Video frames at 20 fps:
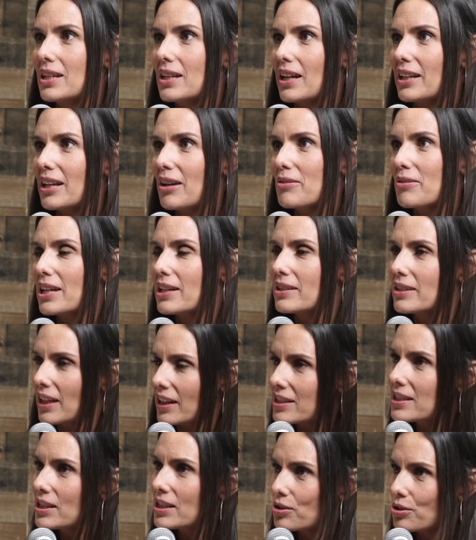And I was like,
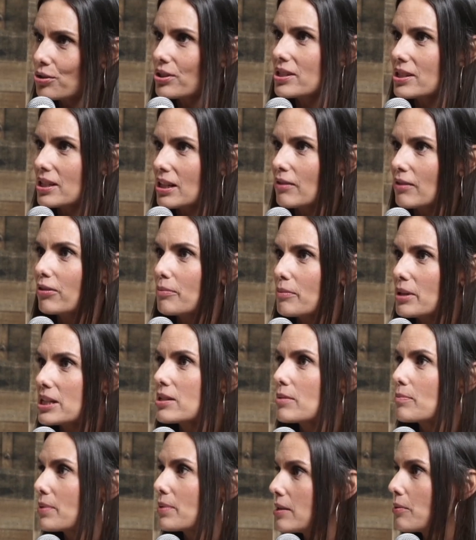that's interesting for me
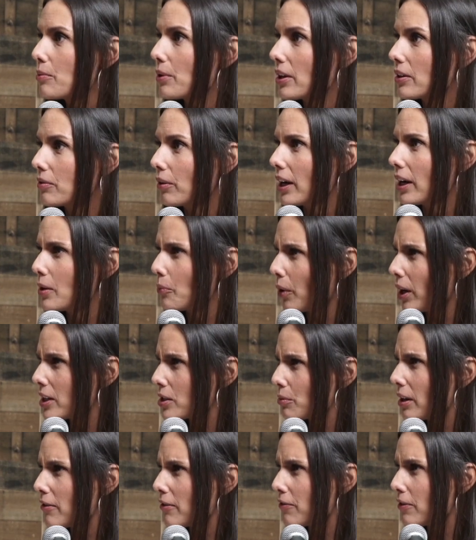to be with, right? Why
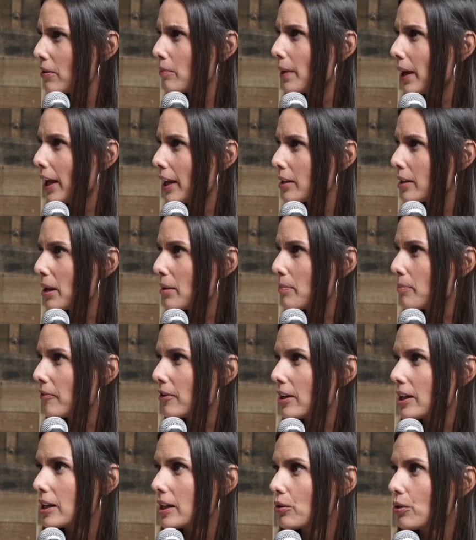do I feel bad about
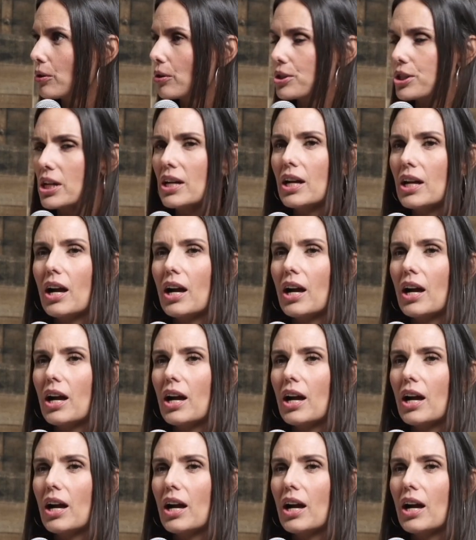feeling good?